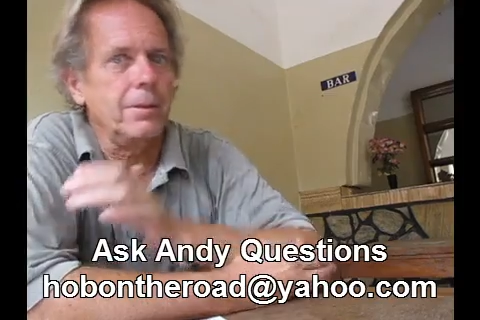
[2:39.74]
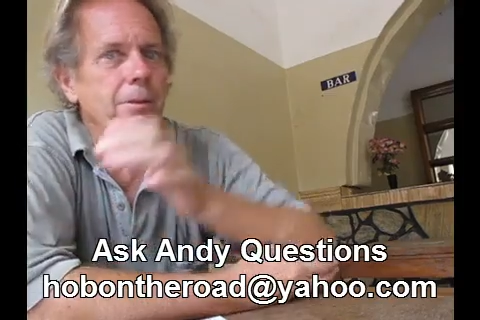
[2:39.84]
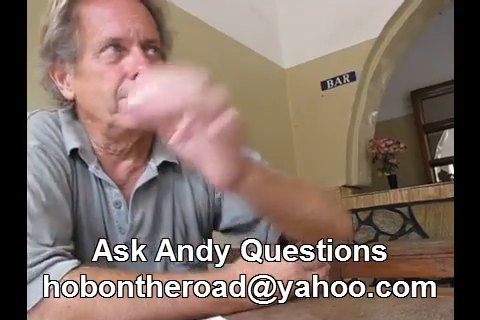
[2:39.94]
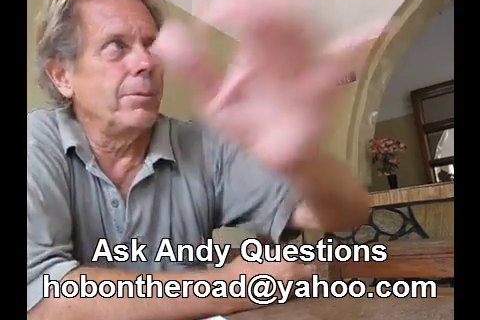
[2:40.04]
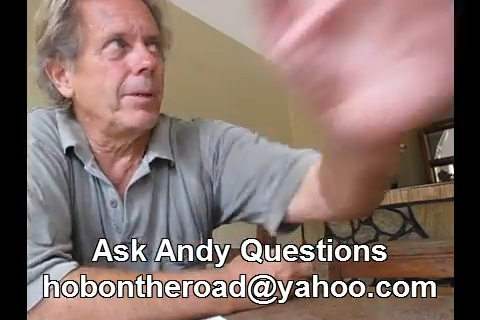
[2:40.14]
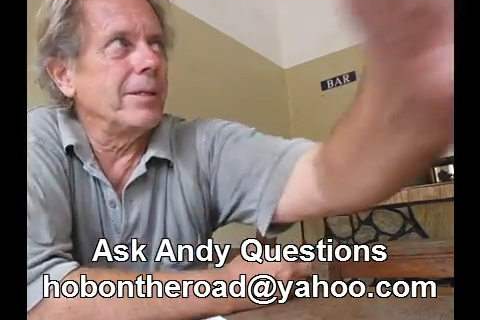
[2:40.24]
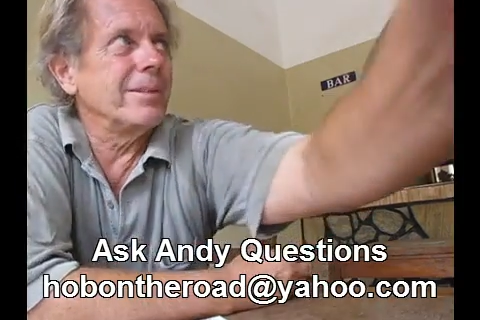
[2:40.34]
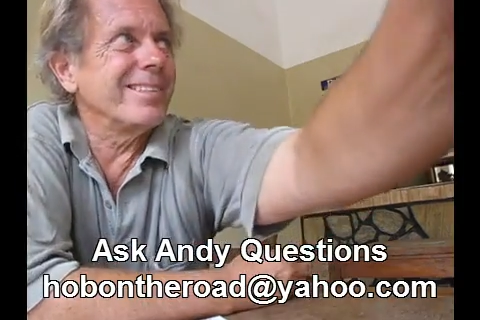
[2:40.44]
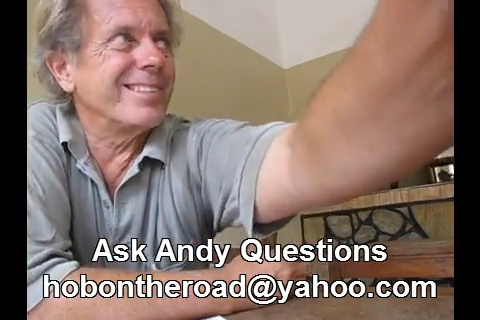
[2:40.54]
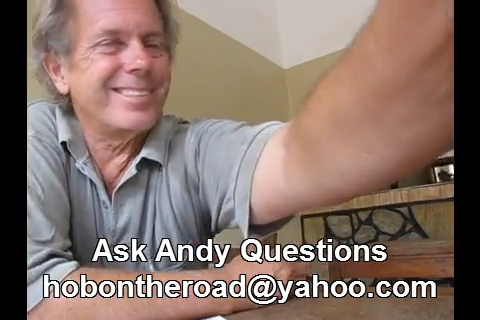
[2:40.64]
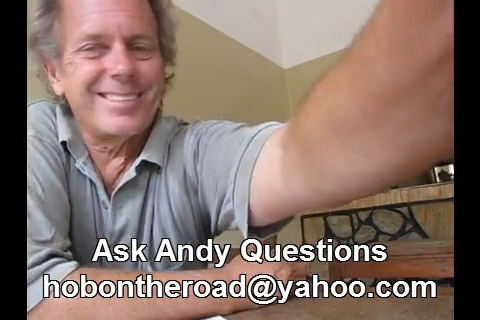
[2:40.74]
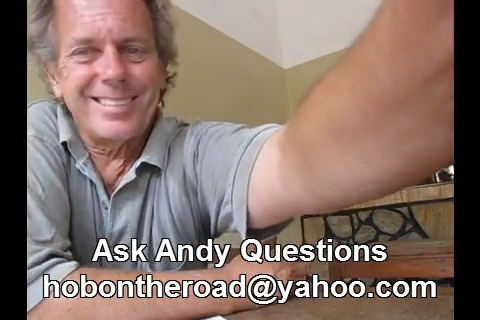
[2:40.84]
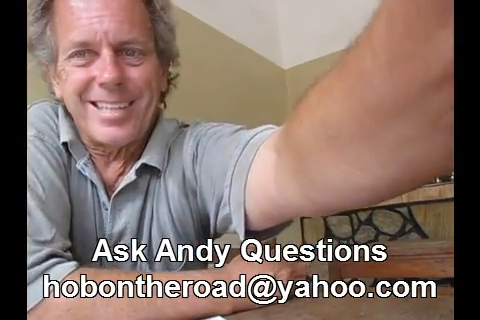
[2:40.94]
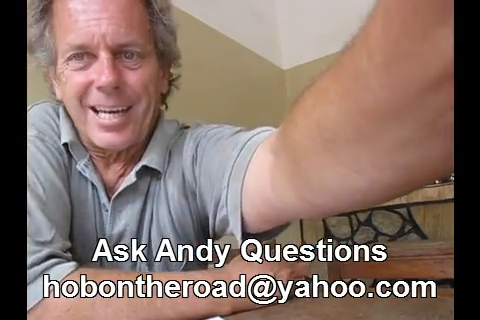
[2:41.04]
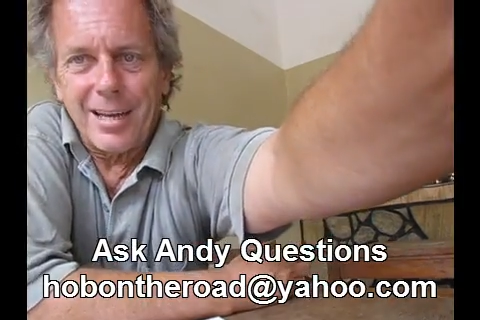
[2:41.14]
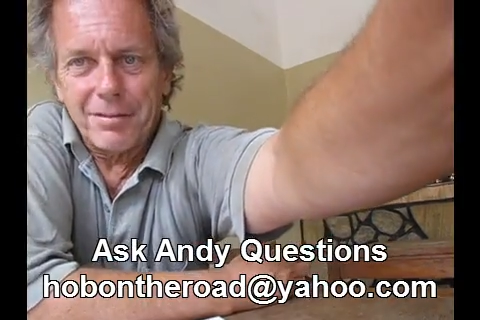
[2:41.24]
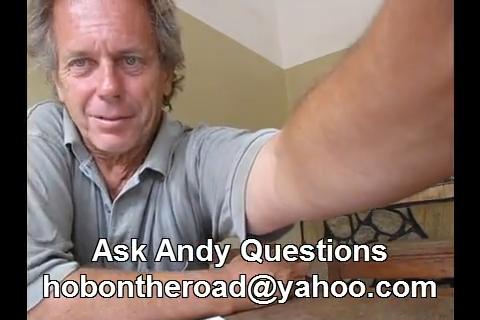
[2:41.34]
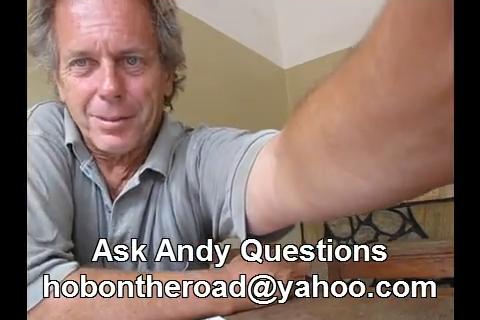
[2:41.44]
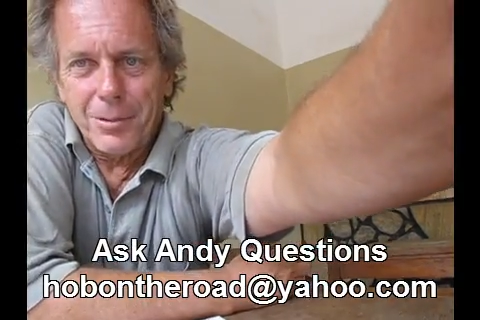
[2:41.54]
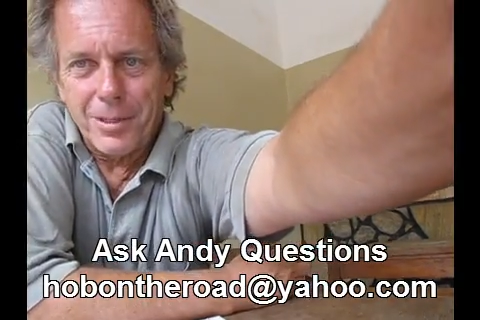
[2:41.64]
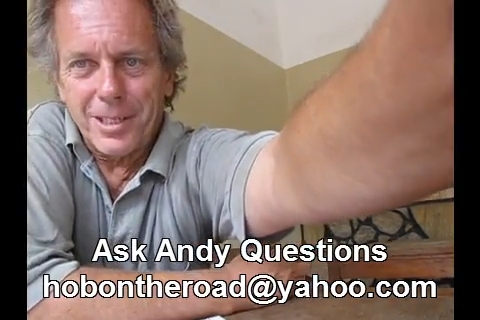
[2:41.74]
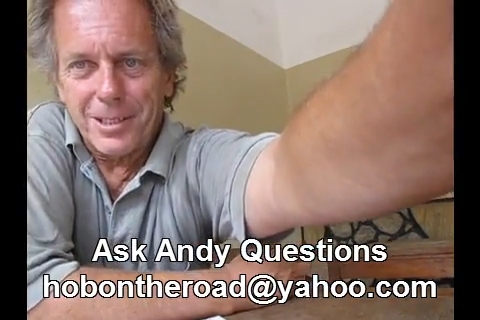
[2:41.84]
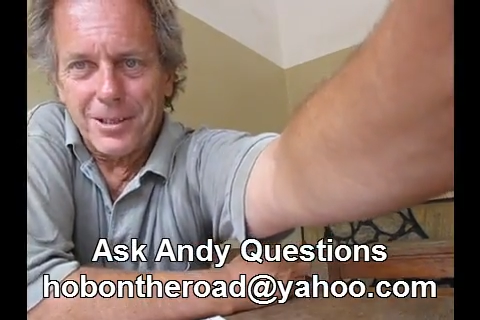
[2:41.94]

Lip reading: Un moment. I have somebody wanting to